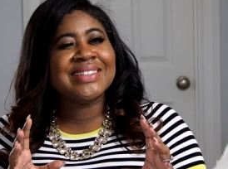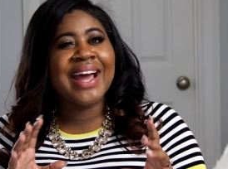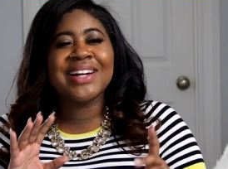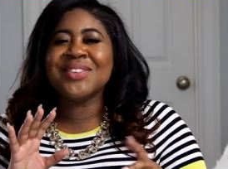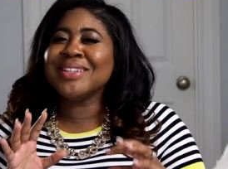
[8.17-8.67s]

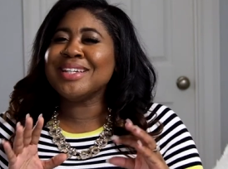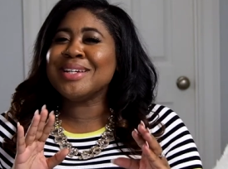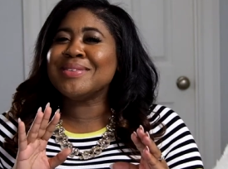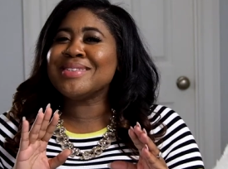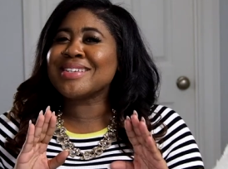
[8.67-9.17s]
I don't really
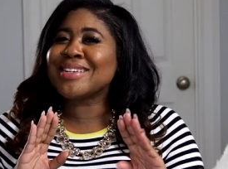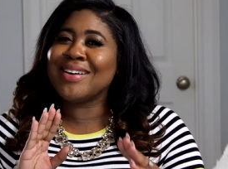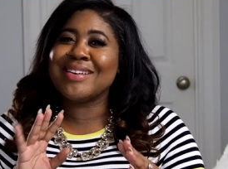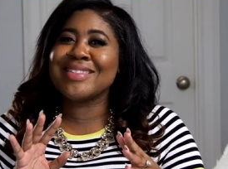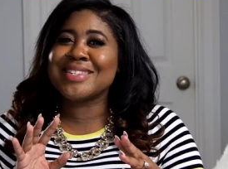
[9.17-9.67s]
know what to
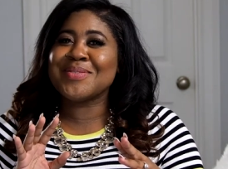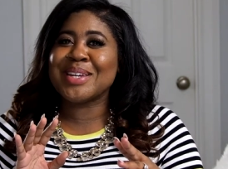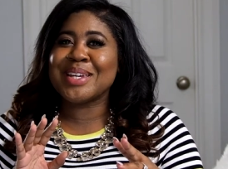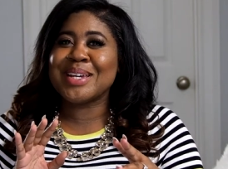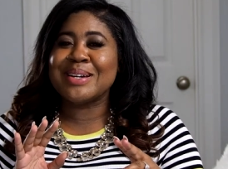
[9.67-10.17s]
call this
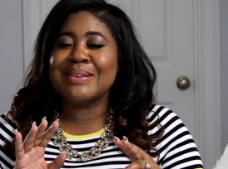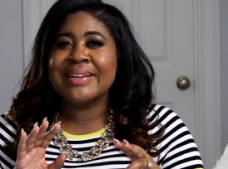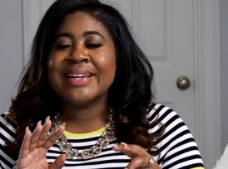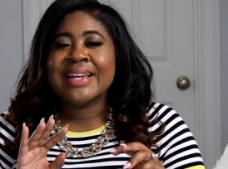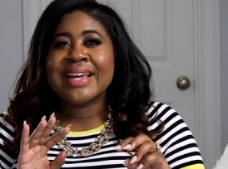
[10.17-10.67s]
video.